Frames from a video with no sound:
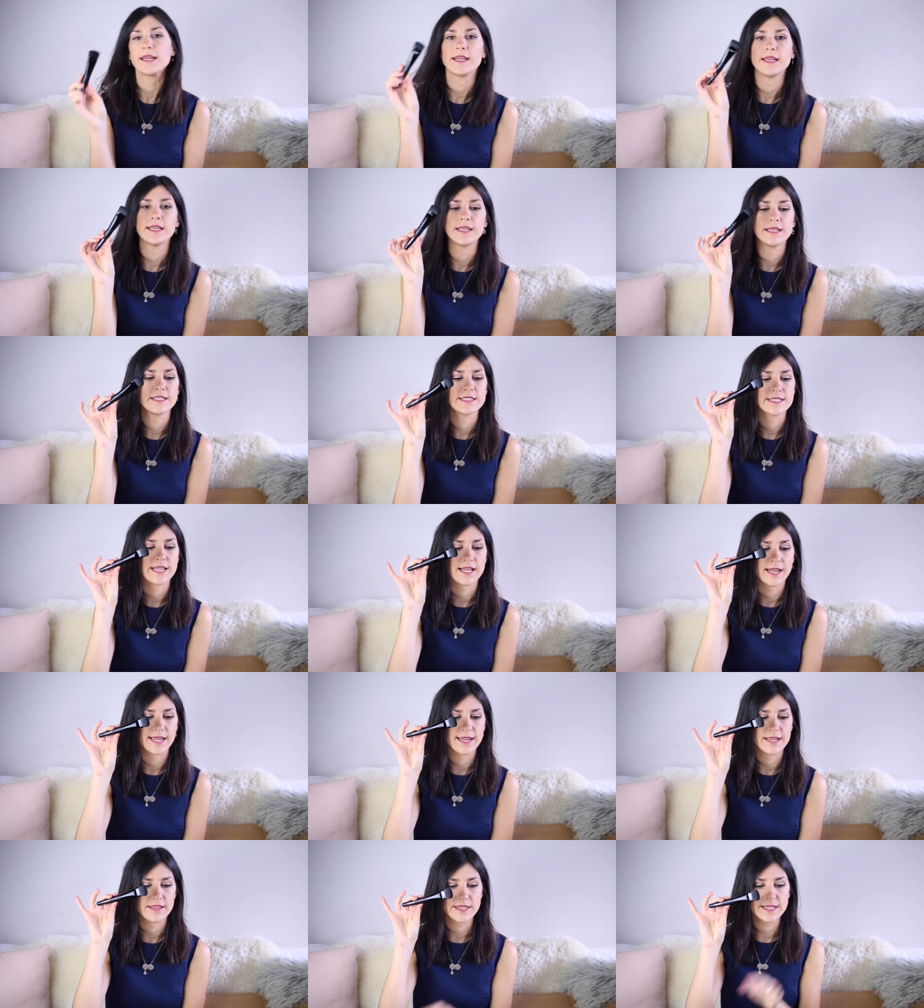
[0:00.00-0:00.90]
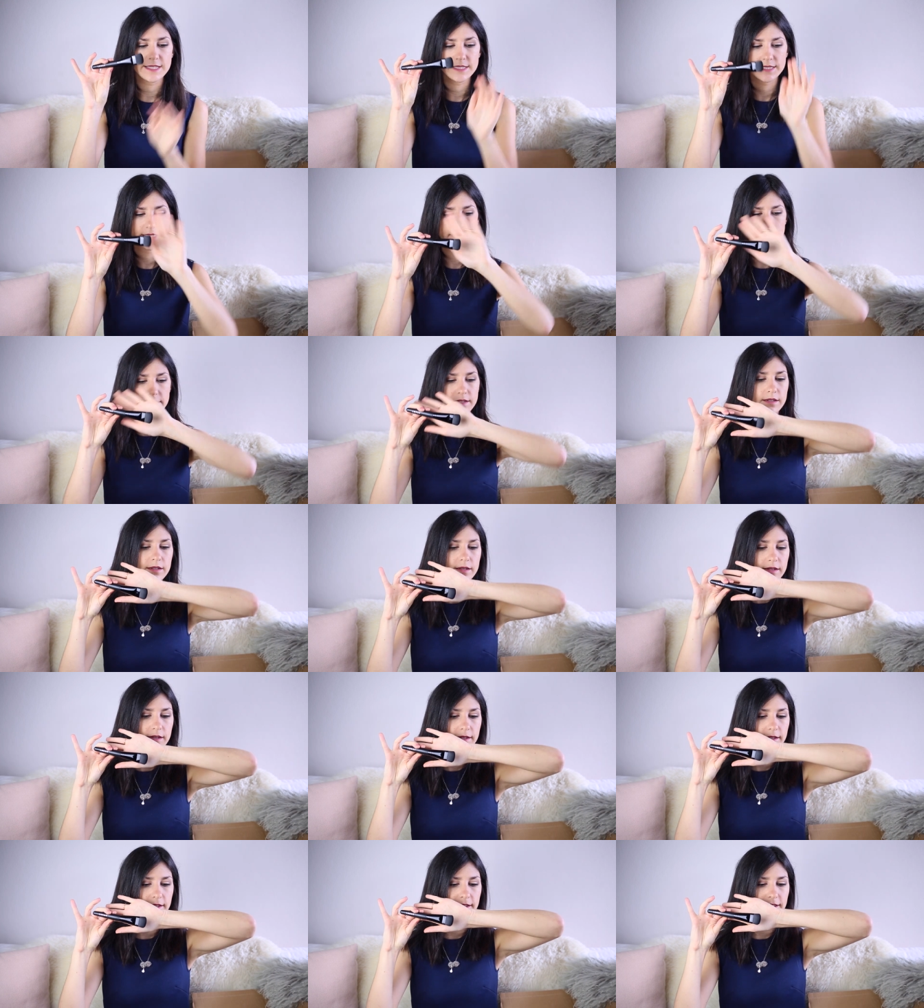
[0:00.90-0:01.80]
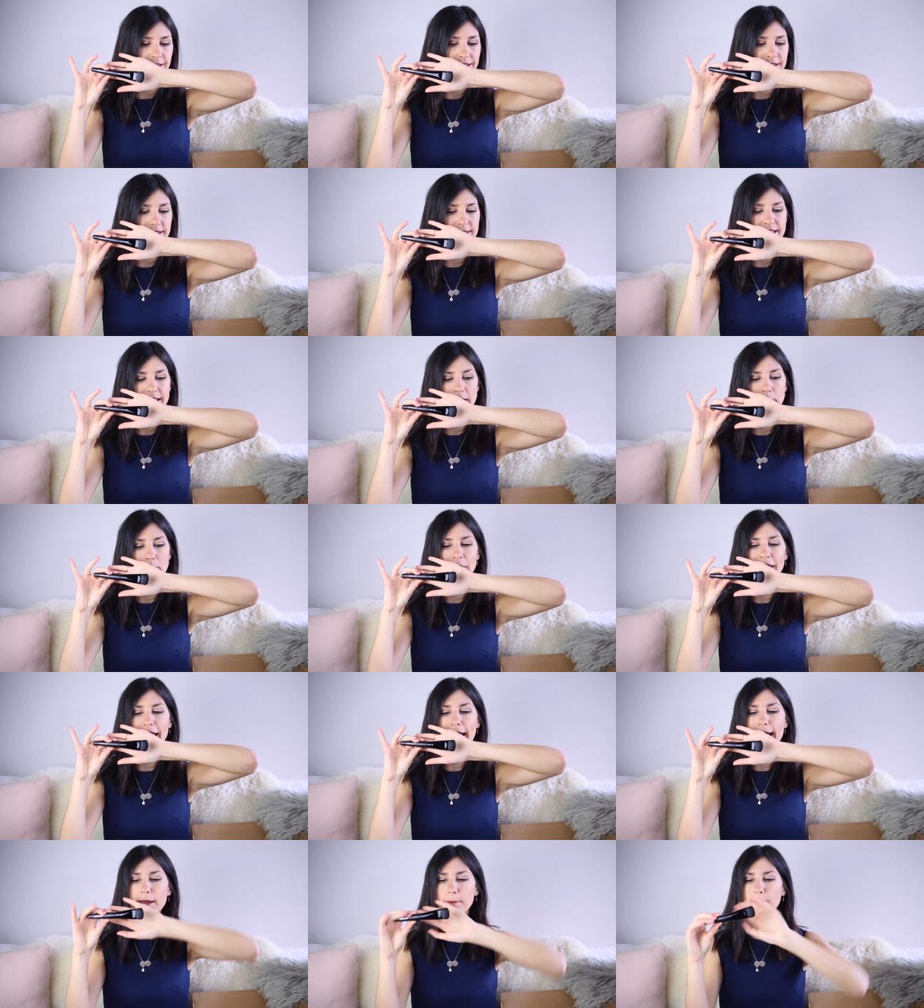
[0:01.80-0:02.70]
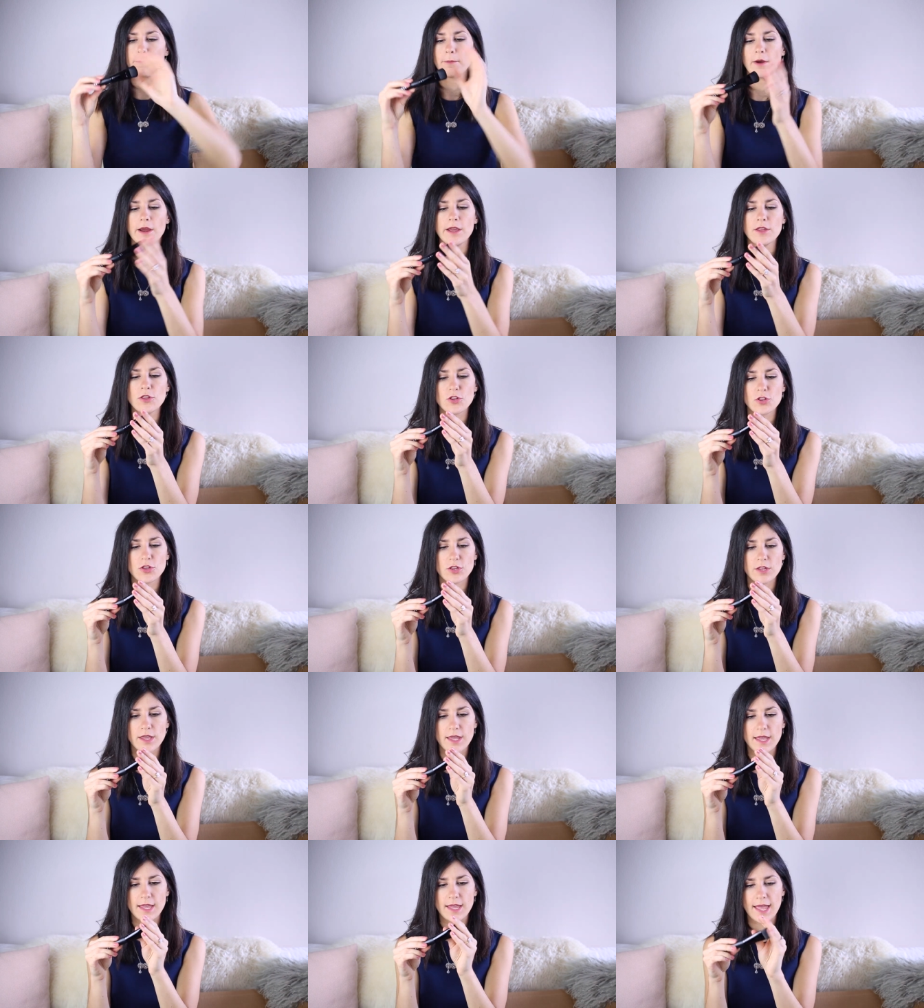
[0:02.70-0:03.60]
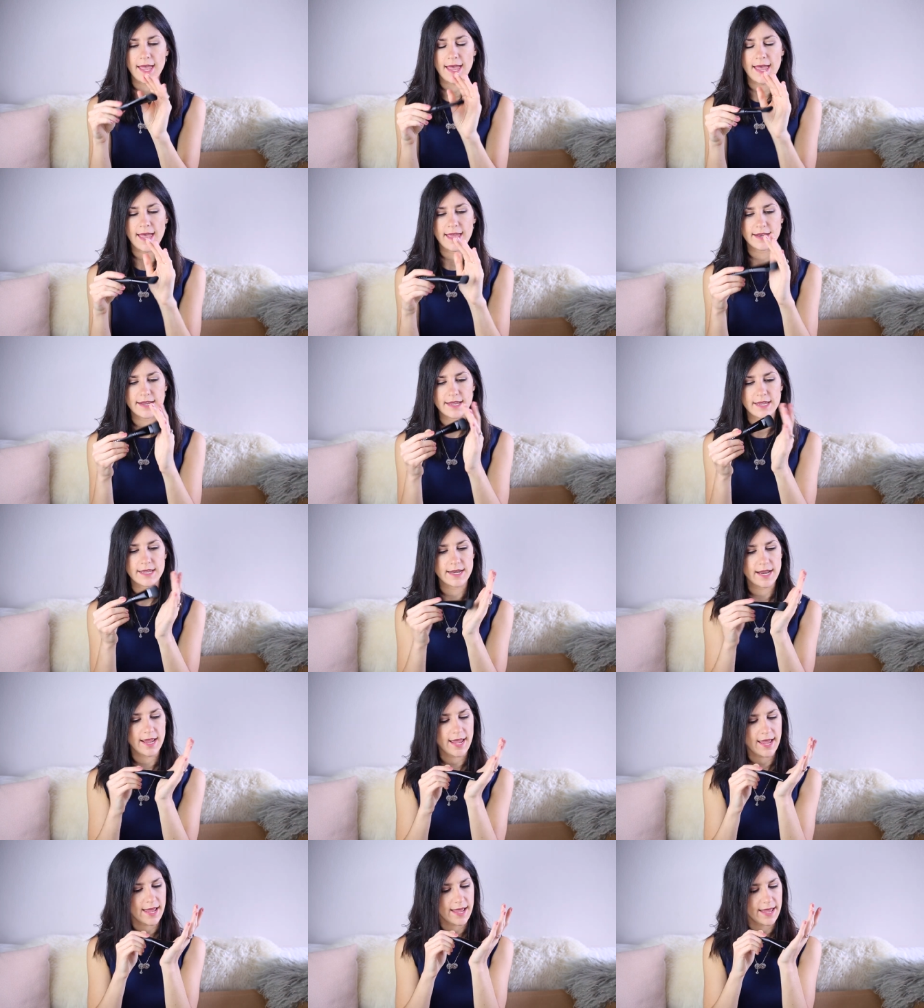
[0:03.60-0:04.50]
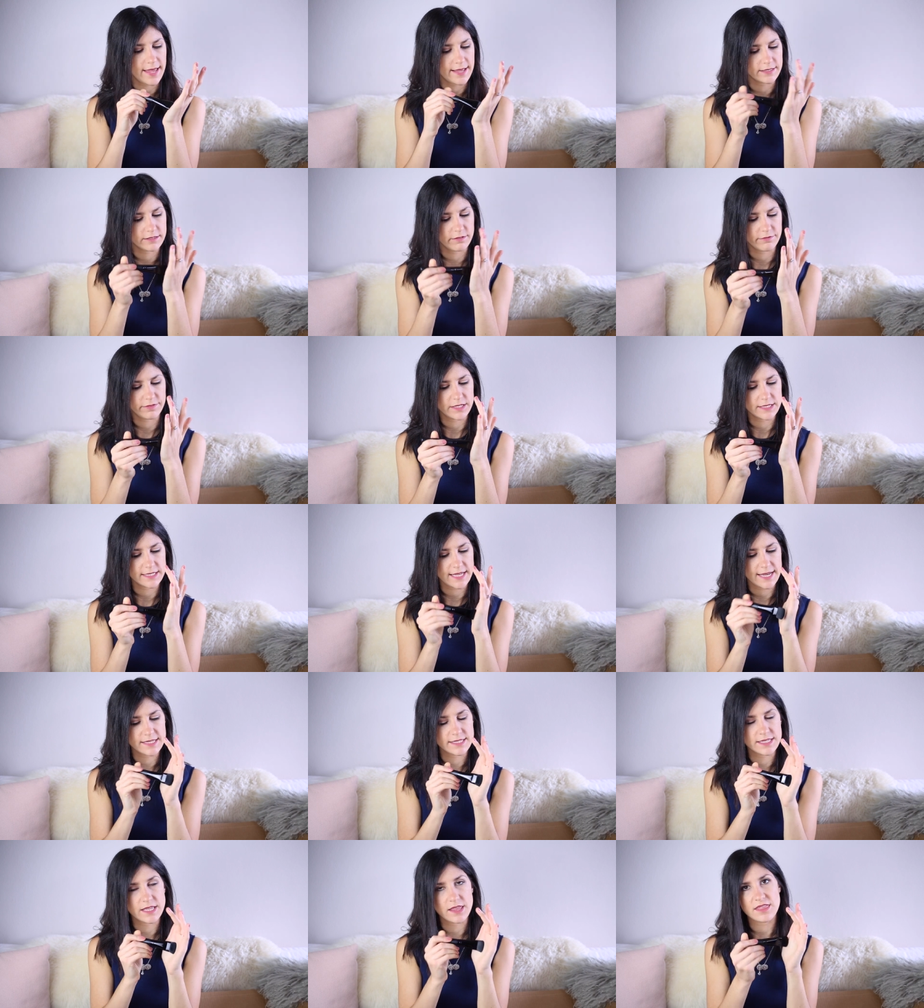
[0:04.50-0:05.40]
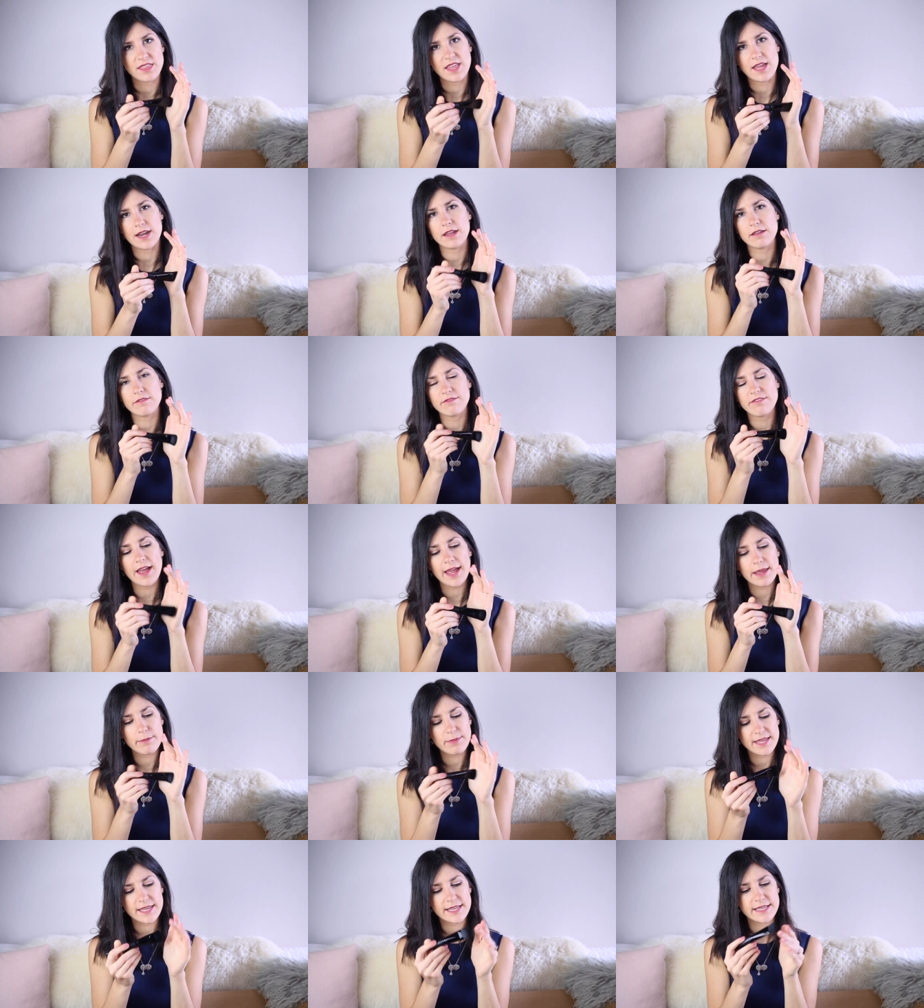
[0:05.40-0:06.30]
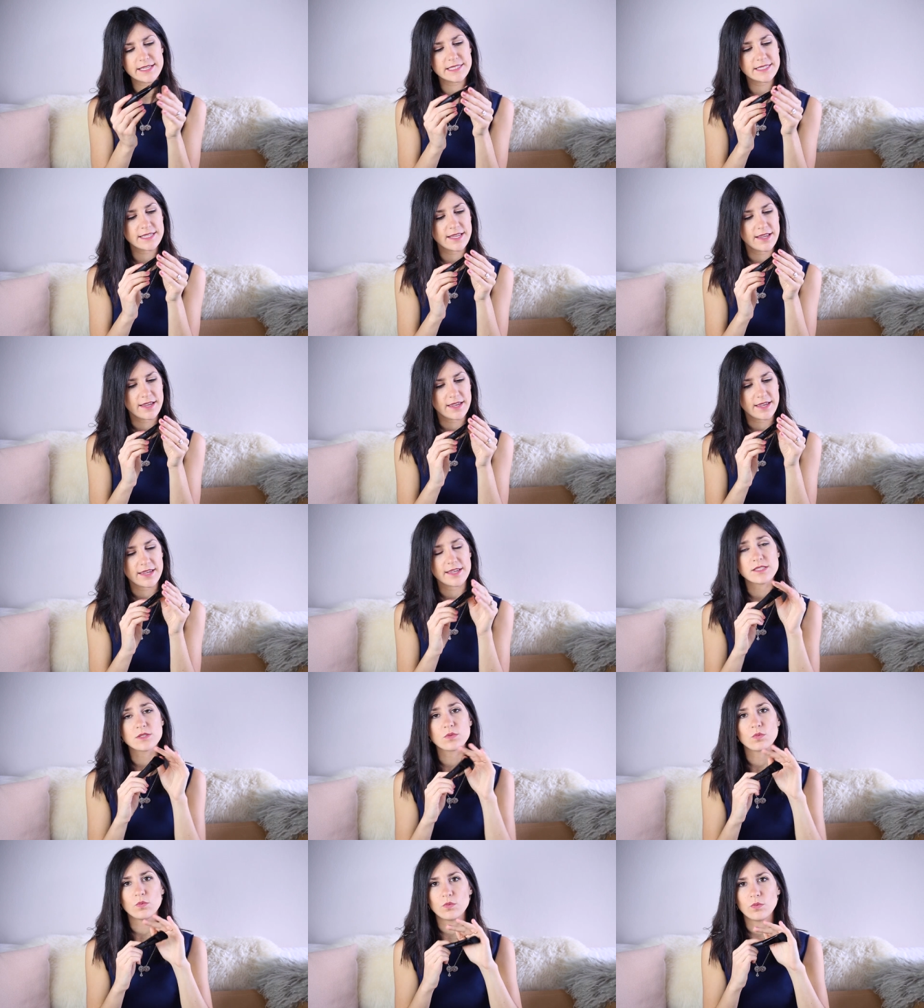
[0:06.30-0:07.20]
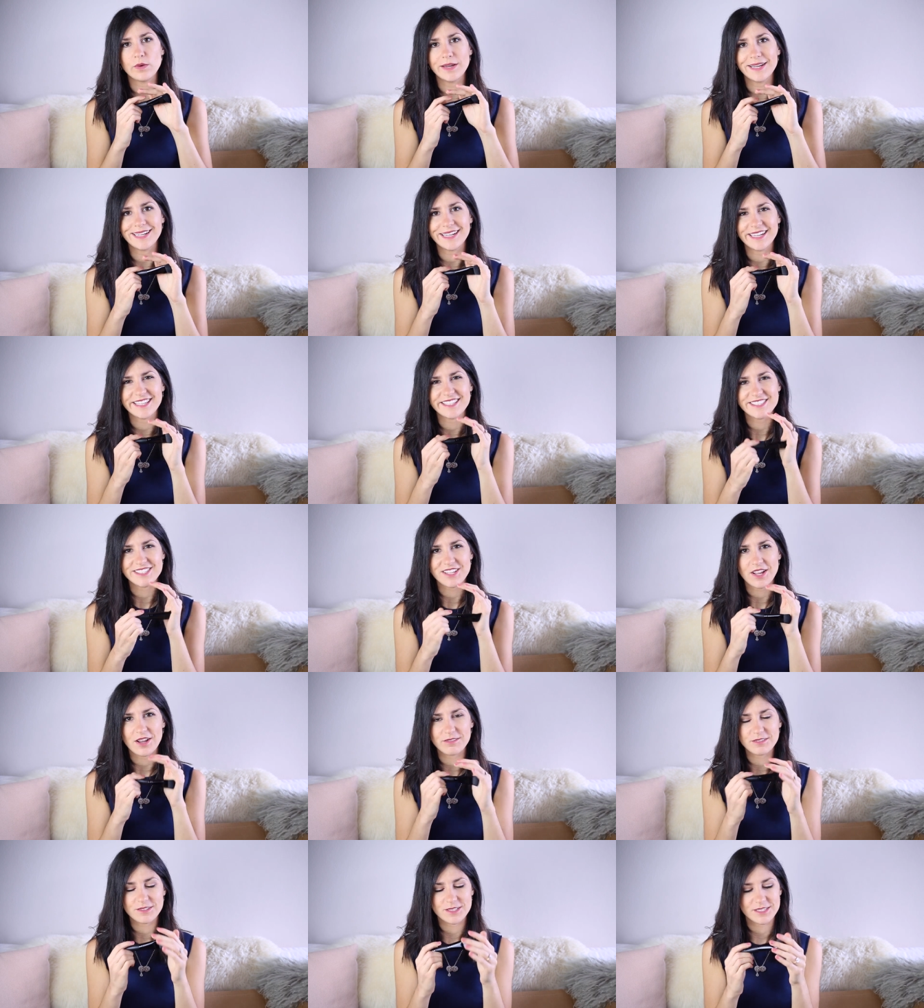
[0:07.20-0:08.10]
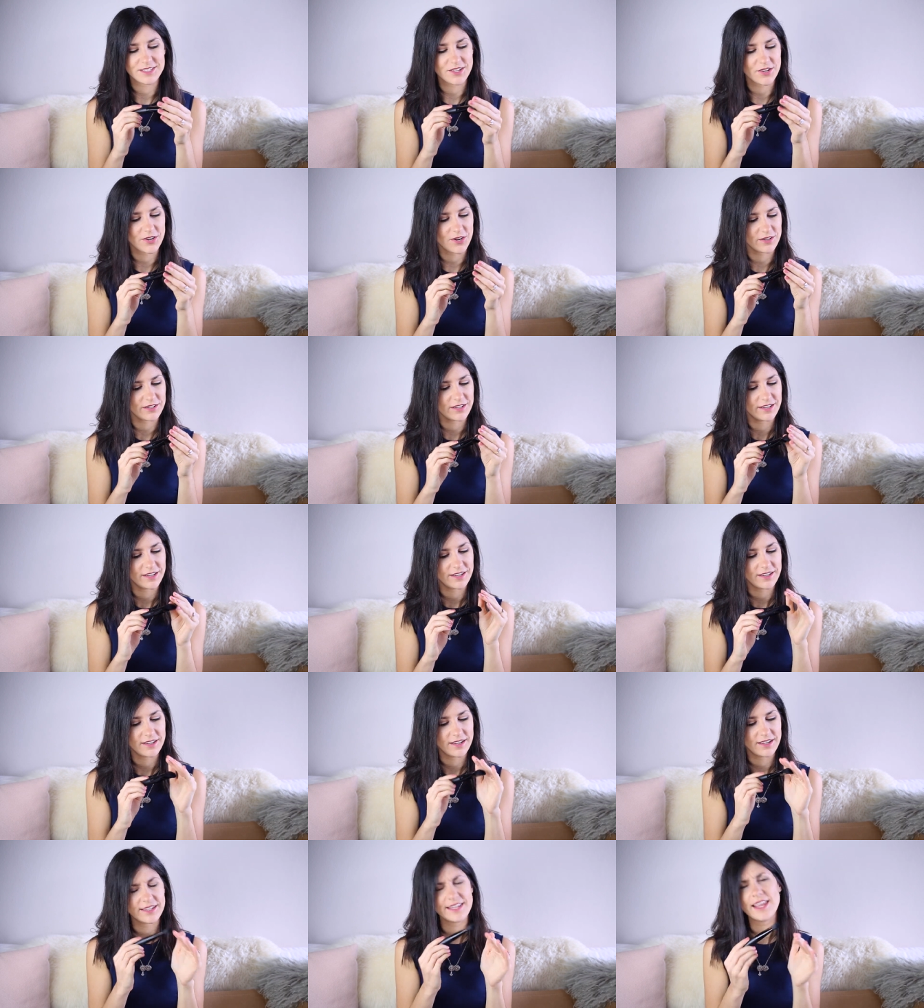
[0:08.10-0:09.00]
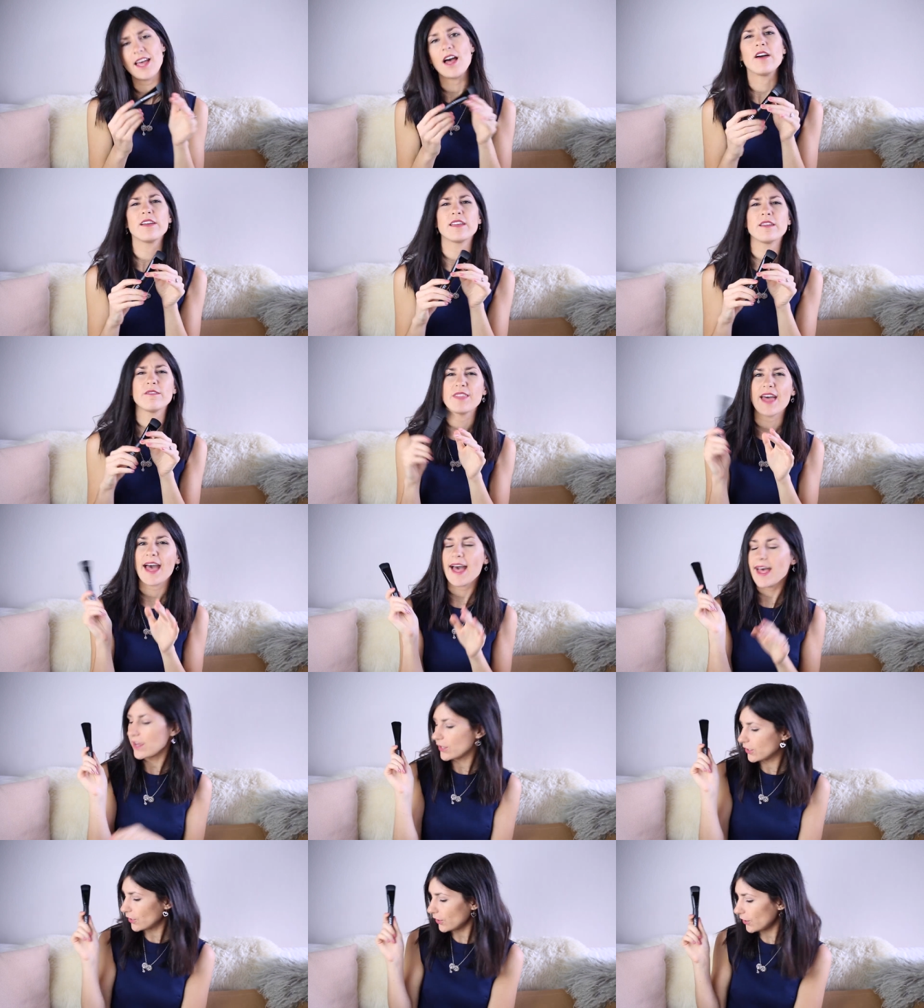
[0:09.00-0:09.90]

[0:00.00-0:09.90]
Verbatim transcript: is like this. It is a black brush and it has, feels like synthetic fibers. It's really soft. So yeah, I'll give that a